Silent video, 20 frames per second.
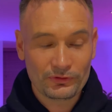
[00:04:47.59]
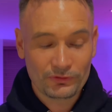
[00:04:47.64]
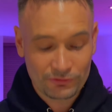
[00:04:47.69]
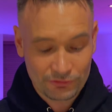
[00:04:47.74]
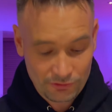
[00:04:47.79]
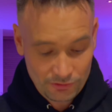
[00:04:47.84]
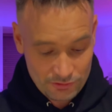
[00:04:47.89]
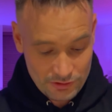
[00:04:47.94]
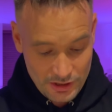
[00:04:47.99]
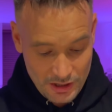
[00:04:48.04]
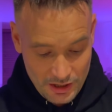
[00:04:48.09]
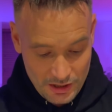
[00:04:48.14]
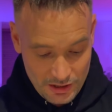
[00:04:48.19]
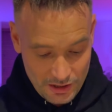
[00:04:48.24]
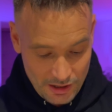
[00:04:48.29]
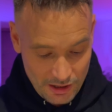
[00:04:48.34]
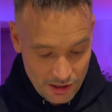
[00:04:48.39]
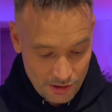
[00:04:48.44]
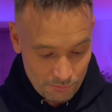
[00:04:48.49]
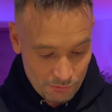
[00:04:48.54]
So
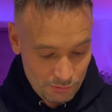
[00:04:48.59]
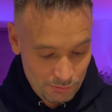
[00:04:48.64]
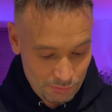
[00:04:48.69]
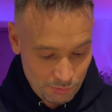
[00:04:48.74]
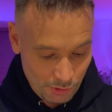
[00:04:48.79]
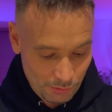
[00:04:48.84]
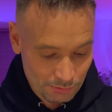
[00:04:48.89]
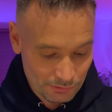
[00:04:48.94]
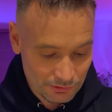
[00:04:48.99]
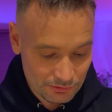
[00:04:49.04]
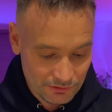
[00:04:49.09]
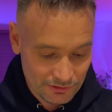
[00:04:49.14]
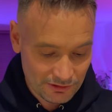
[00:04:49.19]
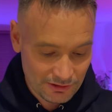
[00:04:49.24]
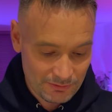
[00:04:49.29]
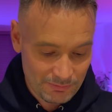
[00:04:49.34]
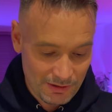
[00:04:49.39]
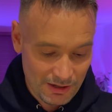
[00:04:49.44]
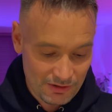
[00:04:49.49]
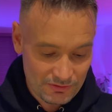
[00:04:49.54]
we're probably looking
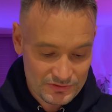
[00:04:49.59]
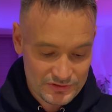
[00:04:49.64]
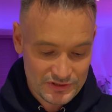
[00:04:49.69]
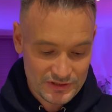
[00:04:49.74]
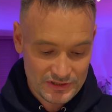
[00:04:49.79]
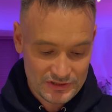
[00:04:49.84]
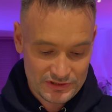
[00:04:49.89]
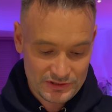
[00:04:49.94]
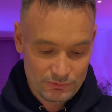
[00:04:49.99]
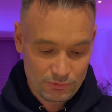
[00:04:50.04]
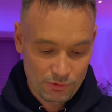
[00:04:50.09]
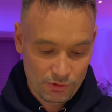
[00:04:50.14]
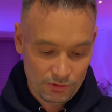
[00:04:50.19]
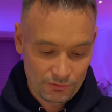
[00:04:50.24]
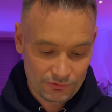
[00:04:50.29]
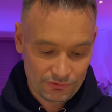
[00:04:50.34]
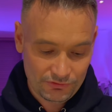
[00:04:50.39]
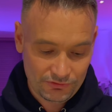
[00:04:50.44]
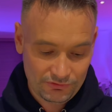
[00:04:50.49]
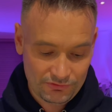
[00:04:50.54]
about 60
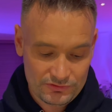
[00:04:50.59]
watts